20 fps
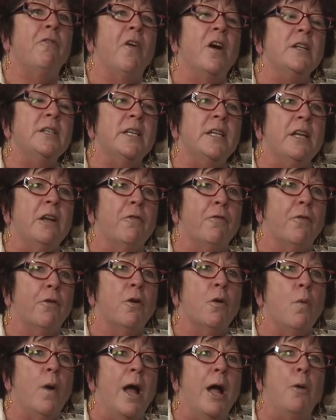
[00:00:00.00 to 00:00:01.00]
funded it for
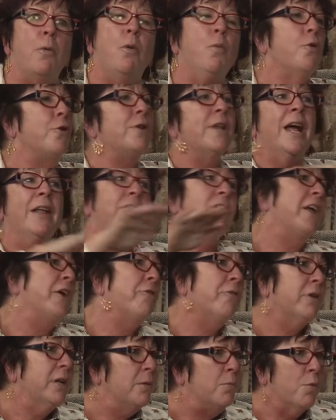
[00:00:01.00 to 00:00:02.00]
a while. Well, we're not
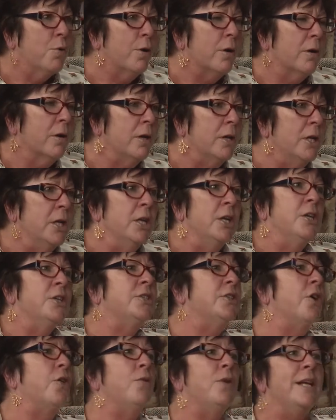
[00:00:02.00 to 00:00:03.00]
there anymore. Right.
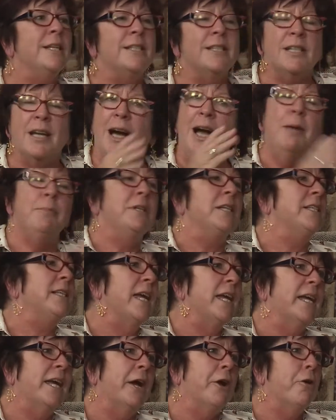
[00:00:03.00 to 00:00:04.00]
So it's time Again, to
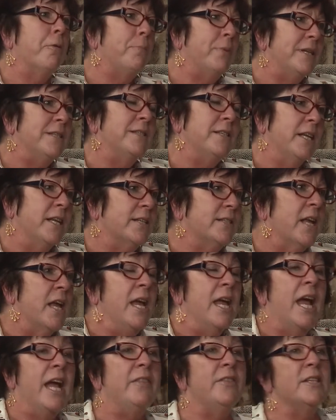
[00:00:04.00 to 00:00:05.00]
take reality. care of business.
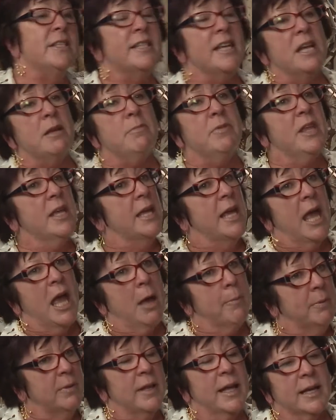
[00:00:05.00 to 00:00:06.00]
Right. And the same thing
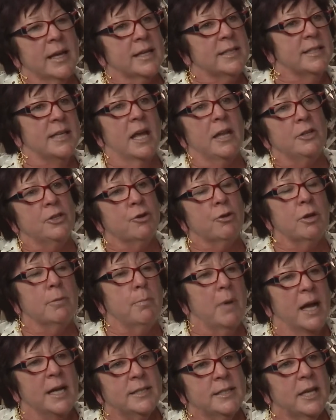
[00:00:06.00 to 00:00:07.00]
happened, like I said, during
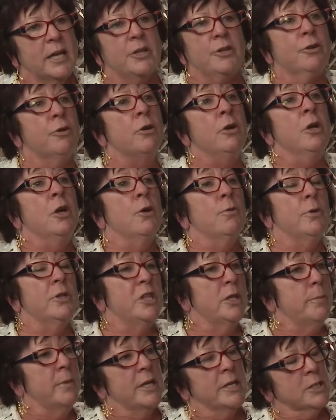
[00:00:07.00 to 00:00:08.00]
my tenure with
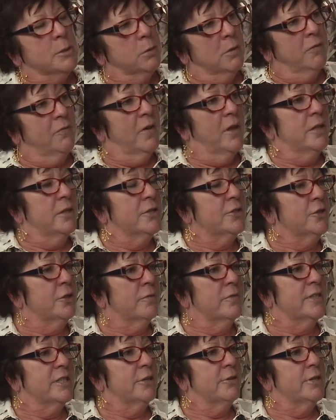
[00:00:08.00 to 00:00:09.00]
the Municipal Fund, the
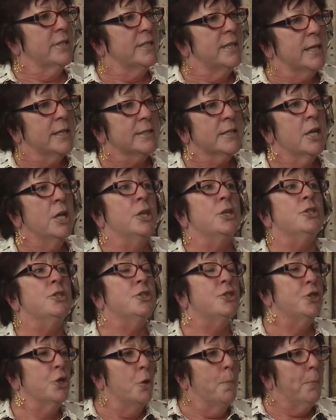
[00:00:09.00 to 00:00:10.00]
Service Area 6.
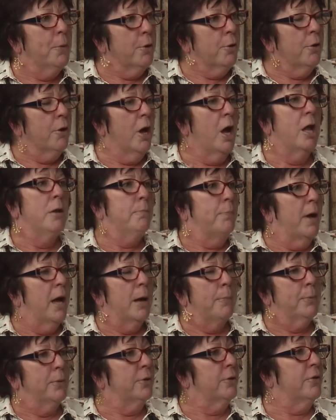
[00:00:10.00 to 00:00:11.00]
Super
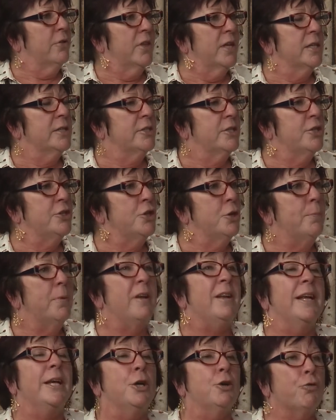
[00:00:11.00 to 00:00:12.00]
unpopular things to do,
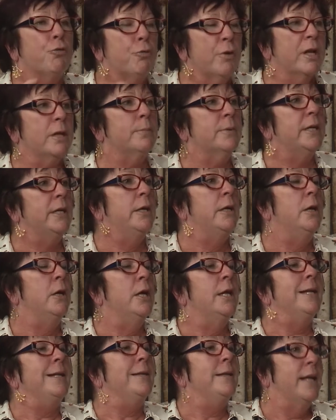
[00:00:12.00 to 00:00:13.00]
but incredibly
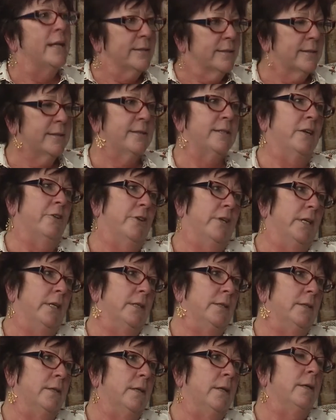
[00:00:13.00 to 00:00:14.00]
necessary.
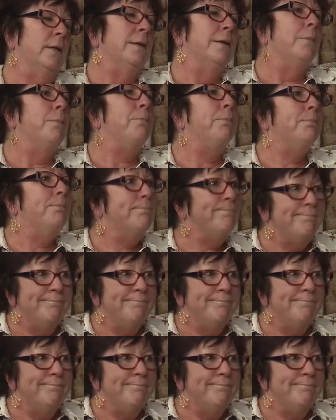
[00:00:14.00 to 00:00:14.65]
Yeah.